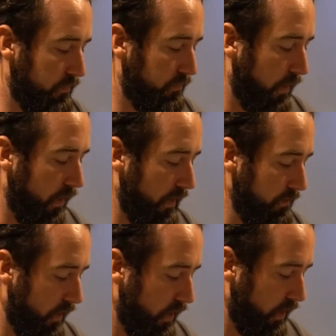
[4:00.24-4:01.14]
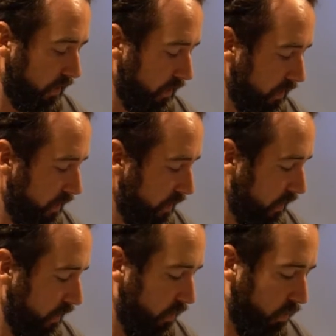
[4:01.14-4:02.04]
pine bark
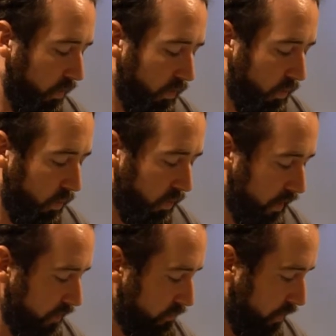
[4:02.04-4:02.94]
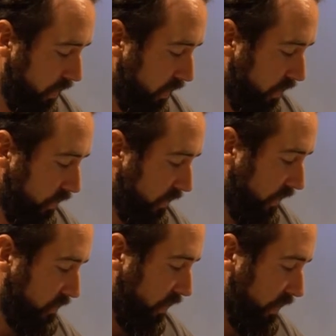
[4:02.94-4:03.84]
or orchid bark. I think
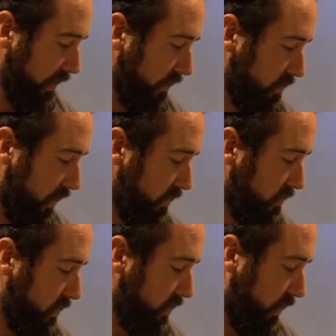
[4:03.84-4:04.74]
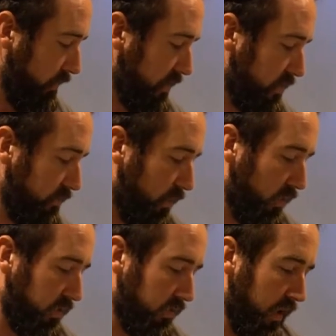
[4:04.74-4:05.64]
it looks like chewed up bits of
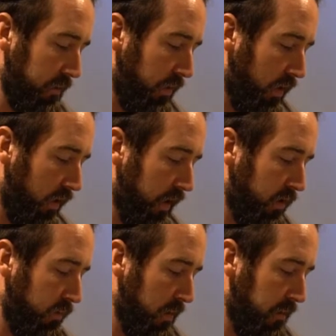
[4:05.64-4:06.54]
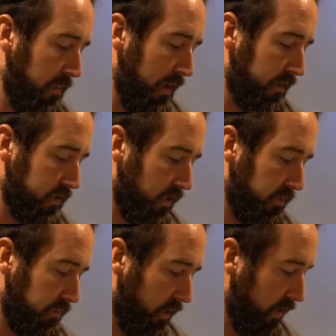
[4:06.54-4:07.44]
Monterey pine, or maybe
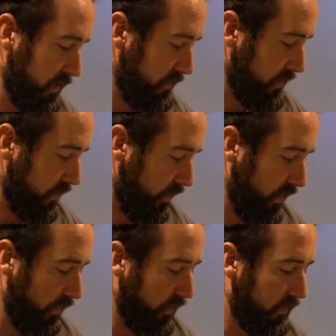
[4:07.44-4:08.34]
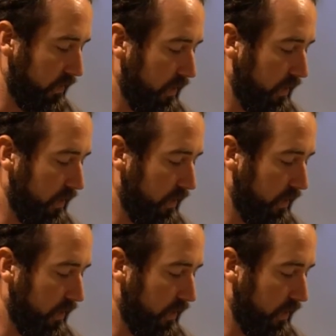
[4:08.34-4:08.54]
maritime pine, to be entirely honest.